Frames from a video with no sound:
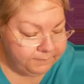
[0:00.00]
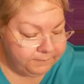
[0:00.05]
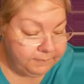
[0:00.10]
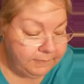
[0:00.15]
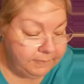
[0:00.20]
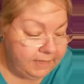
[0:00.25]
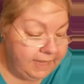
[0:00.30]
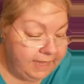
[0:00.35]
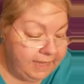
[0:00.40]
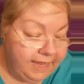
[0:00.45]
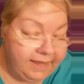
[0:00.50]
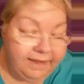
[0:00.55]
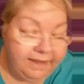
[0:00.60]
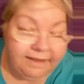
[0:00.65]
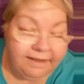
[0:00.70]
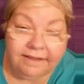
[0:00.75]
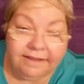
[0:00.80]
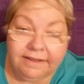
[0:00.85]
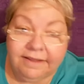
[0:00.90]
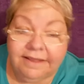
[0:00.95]
Okay.
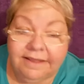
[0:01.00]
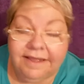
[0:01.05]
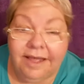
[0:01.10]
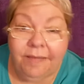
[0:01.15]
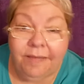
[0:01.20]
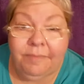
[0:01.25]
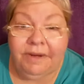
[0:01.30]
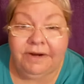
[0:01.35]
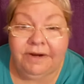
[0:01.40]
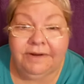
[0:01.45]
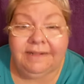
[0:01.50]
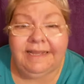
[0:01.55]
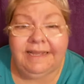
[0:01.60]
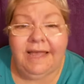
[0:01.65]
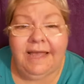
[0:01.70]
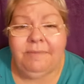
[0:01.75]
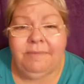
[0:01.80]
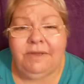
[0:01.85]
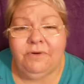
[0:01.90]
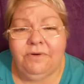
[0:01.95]
Apparently
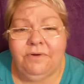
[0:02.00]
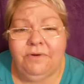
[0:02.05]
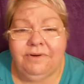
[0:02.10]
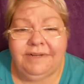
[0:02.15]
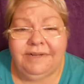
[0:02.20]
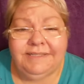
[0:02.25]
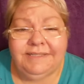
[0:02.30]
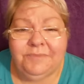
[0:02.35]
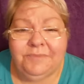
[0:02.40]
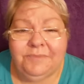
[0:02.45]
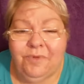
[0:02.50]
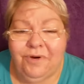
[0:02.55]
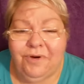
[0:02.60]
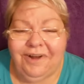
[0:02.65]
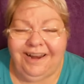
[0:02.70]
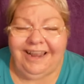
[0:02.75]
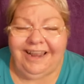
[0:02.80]
I'll be ordering some more.